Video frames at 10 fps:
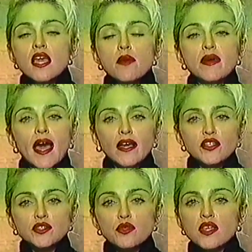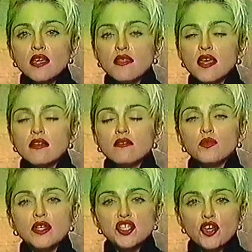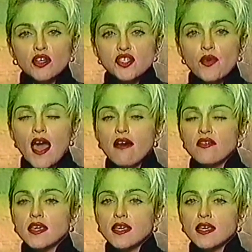but I also think that we should also have